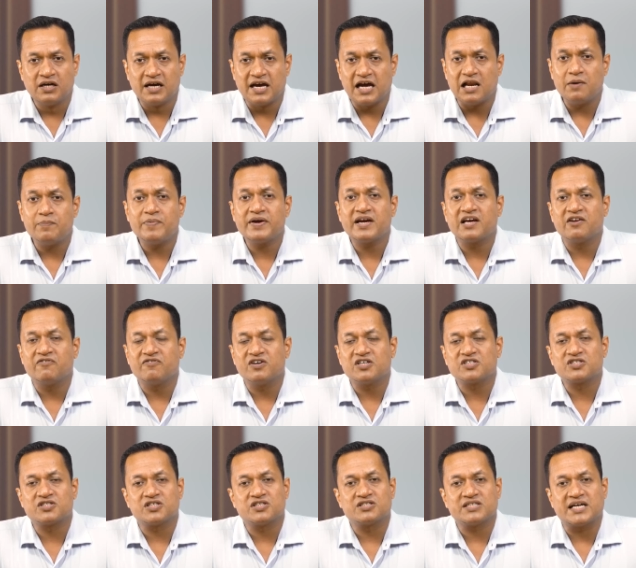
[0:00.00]
helping
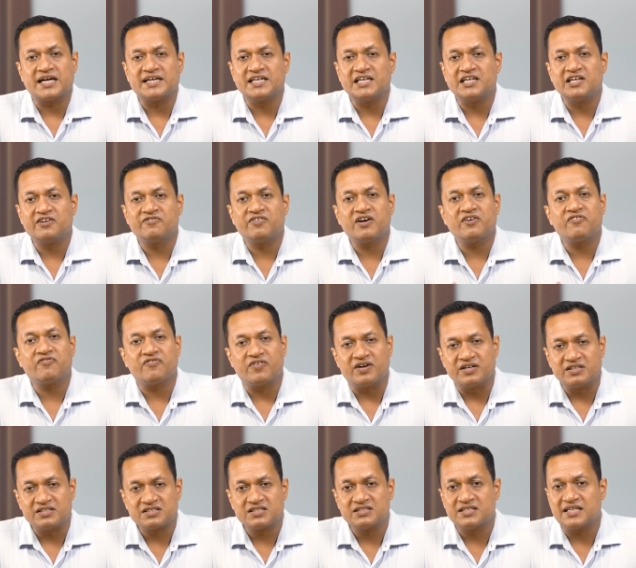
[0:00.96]
investors identify
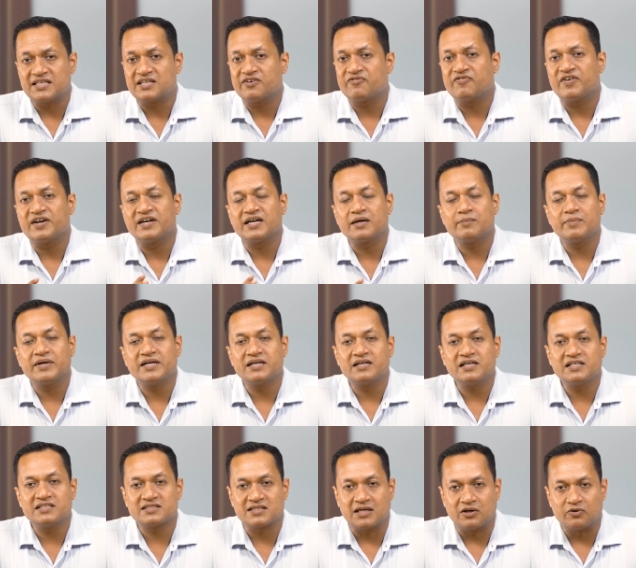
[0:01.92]
funds that are
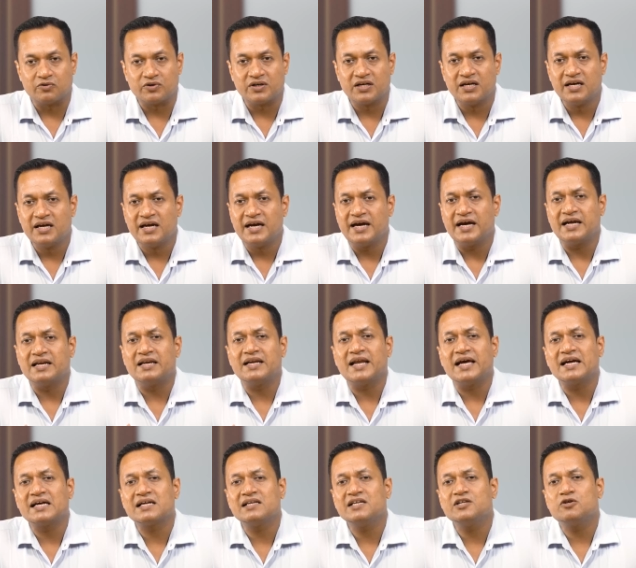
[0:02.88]
fundamentally sound and
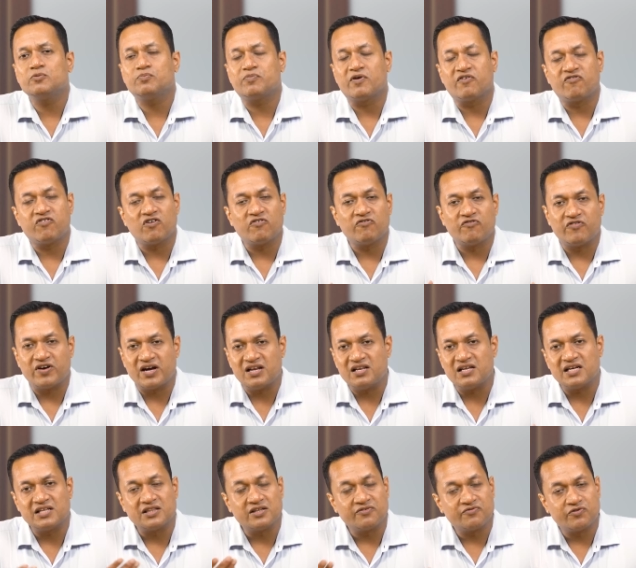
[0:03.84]
likely to perform
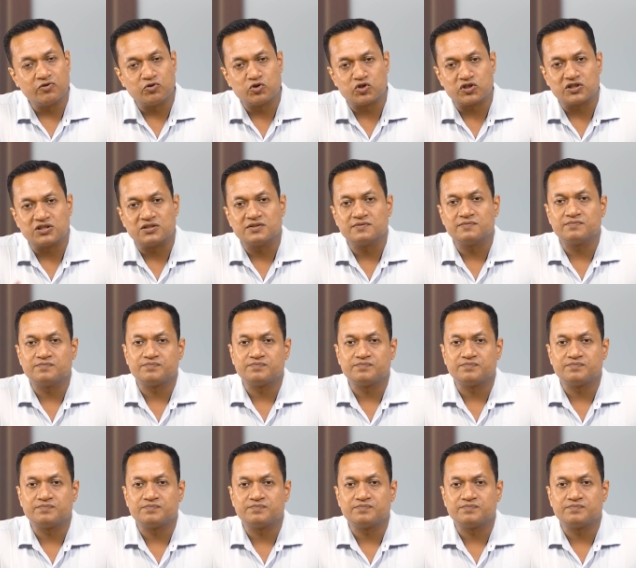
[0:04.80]
well in the future.